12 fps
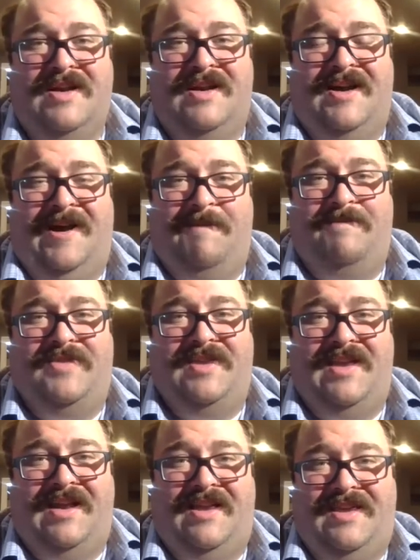
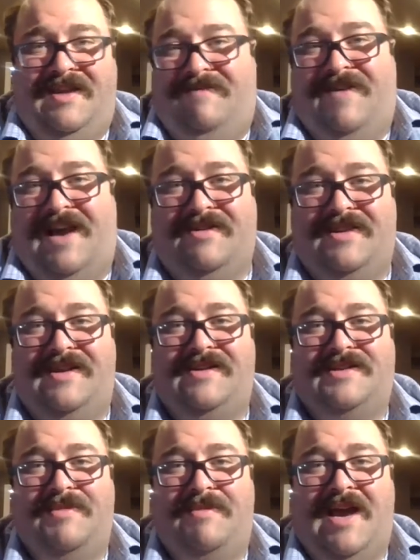then I think finally things
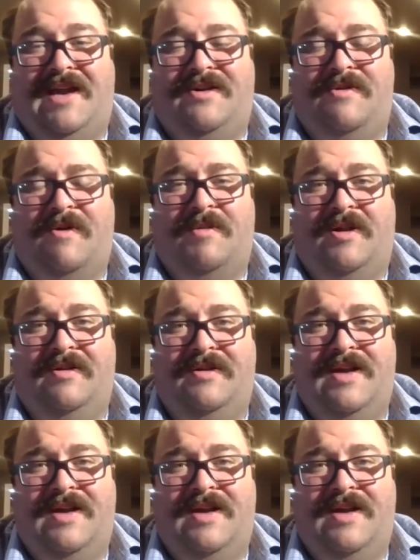will be back to normal.